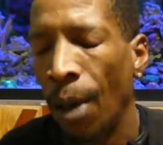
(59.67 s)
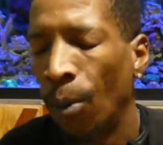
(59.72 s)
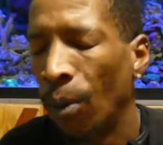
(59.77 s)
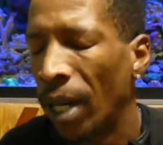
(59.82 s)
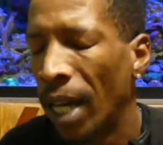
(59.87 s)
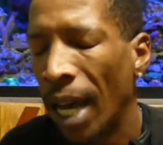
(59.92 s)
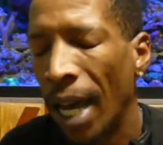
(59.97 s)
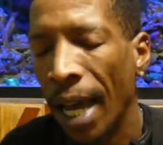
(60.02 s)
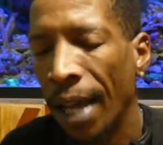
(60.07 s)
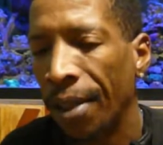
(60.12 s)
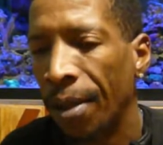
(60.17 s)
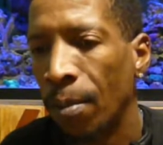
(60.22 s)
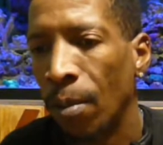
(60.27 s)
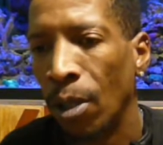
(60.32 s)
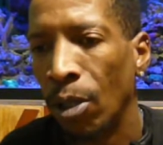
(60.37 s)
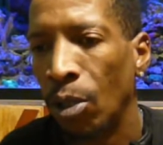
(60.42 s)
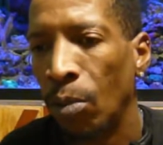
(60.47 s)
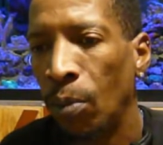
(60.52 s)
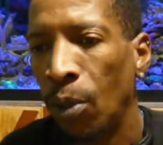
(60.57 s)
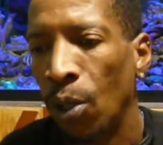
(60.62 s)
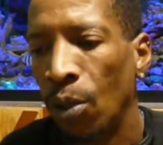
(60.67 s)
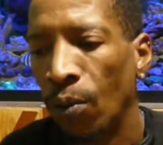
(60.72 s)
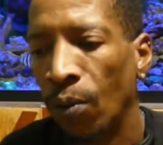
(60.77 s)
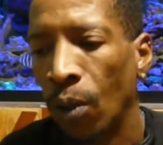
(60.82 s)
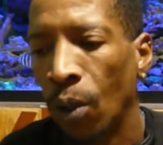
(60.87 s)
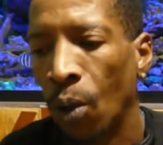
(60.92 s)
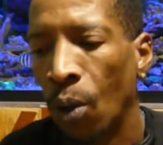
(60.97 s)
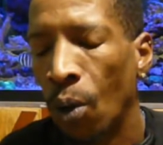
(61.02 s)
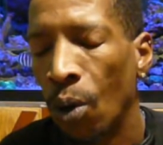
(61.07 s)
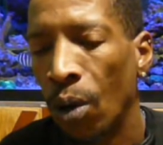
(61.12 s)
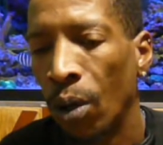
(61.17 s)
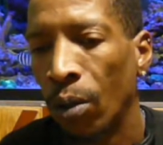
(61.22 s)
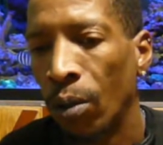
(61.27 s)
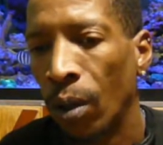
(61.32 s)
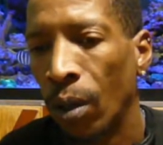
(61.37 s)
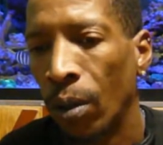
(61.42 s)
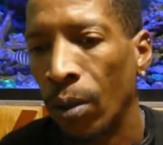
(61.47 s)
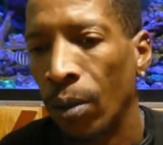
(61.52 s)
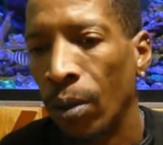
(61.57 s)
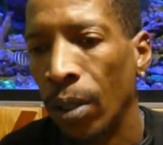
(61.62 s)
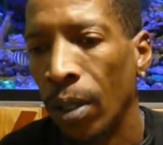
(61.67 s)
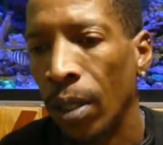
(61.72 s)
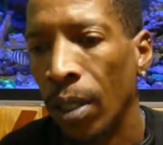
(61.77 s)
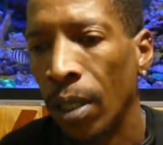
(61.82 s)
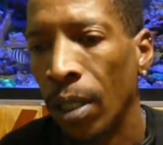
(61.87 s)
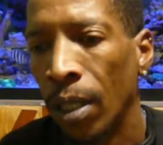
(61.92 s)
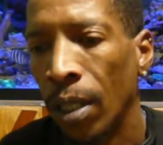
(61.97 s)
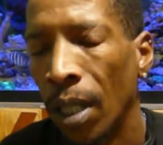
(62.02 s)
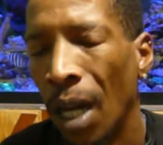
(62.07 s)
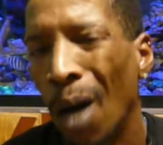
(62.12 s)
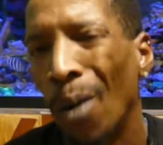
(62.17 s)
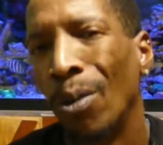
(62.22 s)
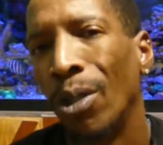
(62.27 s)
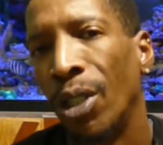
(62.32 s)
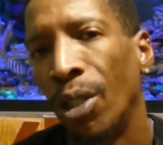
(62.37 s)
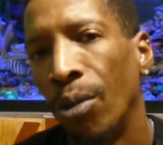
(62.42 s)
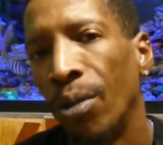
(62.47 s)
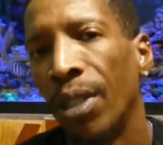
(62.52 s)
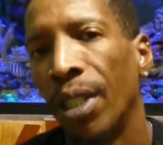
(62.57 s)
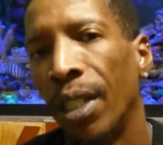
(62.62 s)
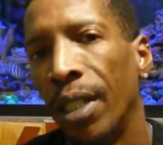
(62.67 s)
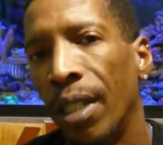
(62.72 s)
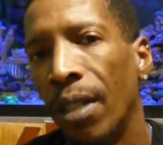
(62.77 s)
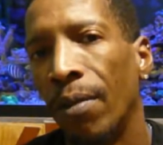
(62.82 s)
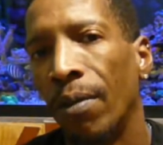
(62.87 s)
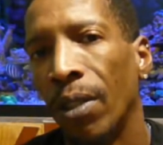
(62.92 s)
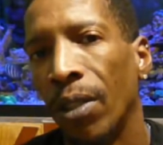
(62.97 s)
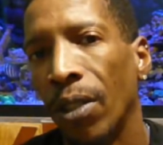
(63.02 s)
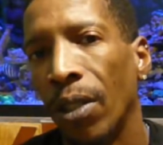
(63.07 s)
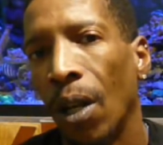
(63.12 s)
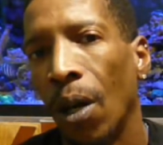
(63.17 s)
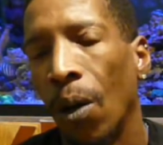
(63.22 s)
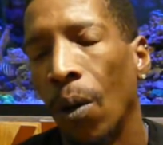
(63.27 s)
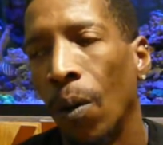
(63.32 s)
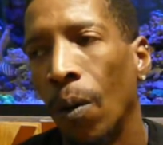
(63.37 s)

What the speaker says: when I had the most beautiful coral growth, I was using a different salt.